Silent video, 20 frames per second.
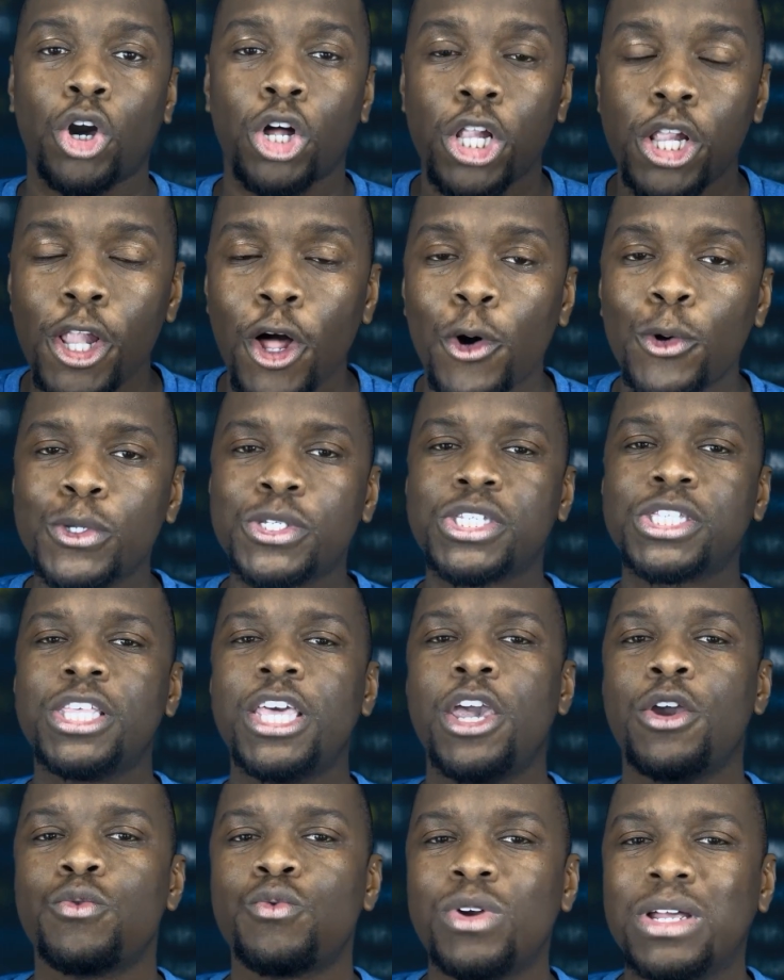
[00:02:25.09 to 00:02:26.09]

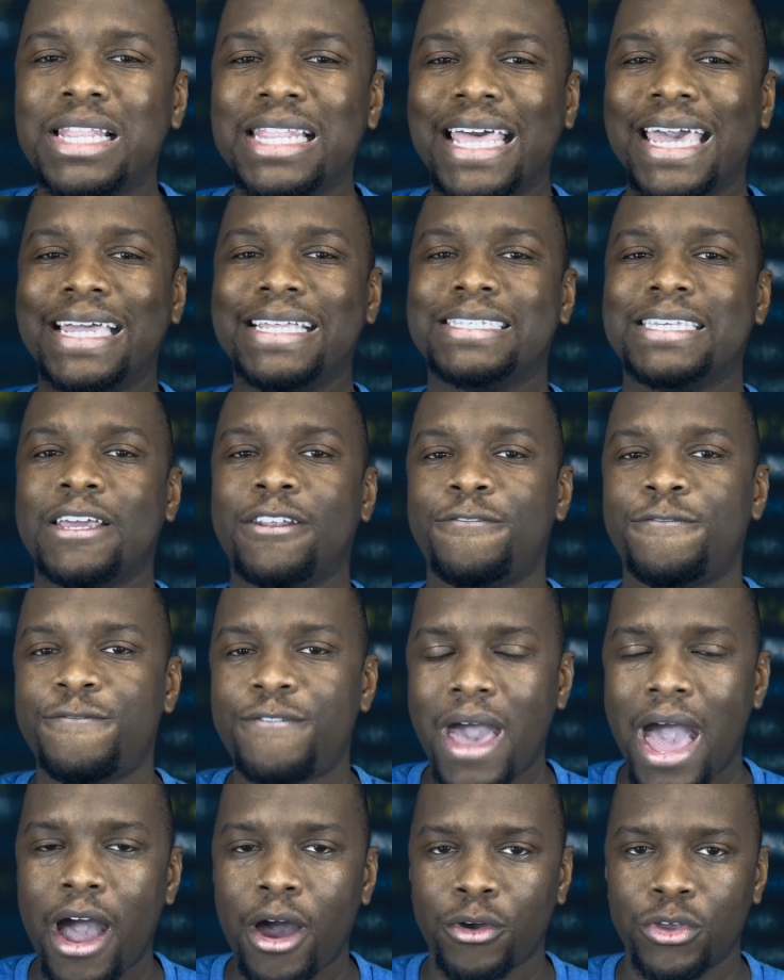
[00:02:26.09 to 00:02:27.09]
closely related
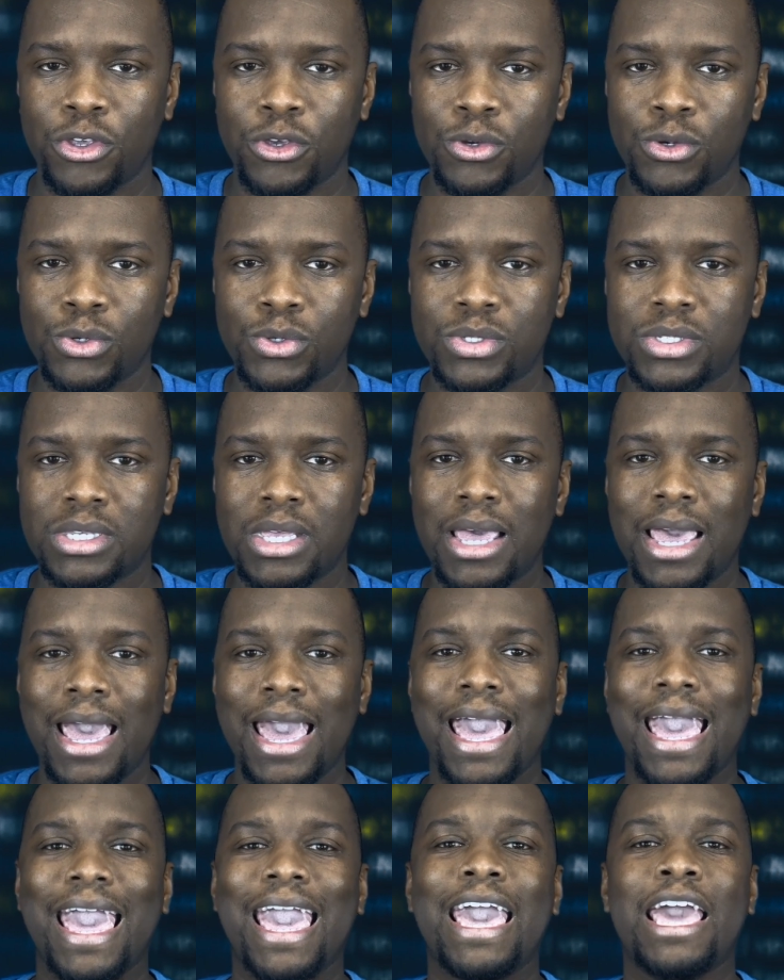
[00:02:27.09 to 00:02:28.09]
values
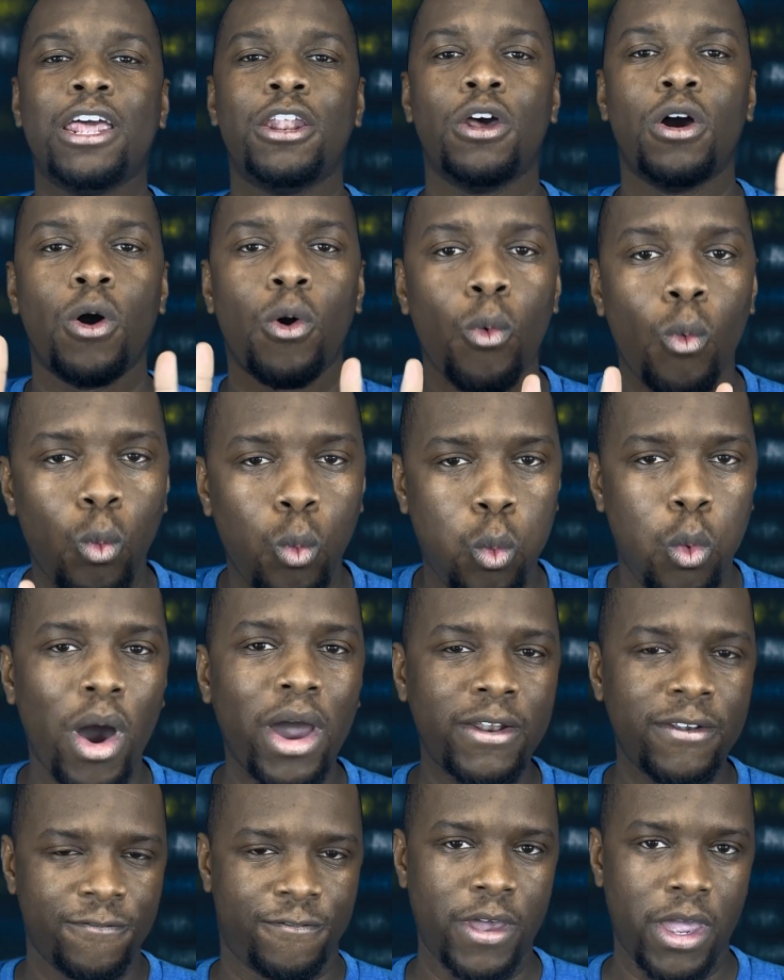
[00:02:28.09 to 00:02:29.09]
in
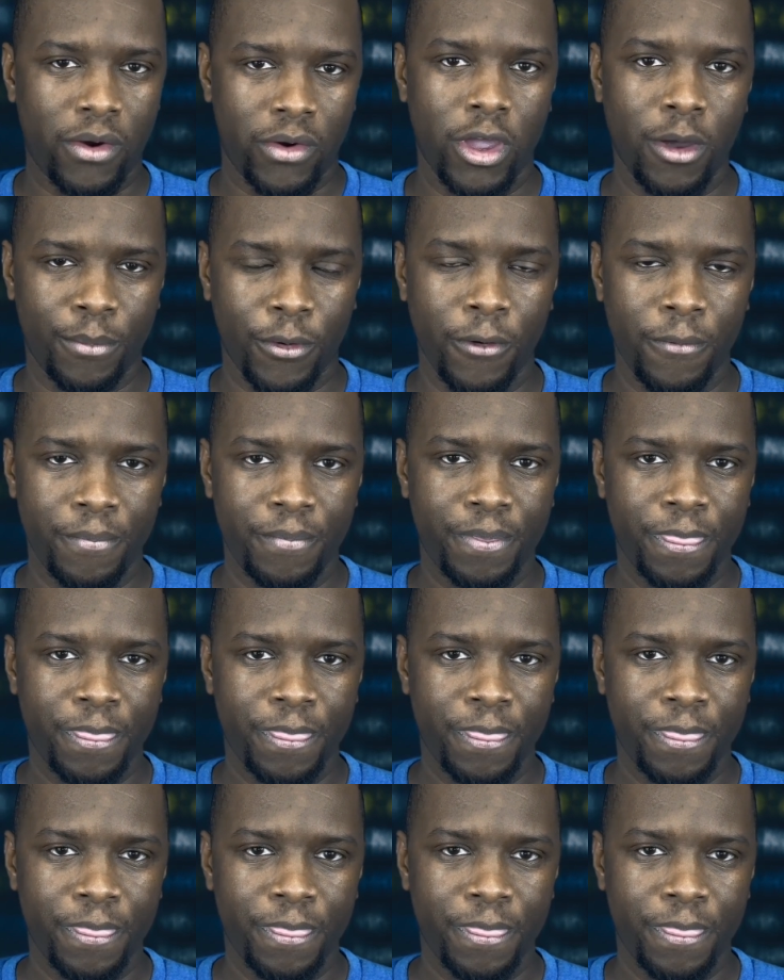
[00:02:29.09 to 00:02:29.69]
one variable.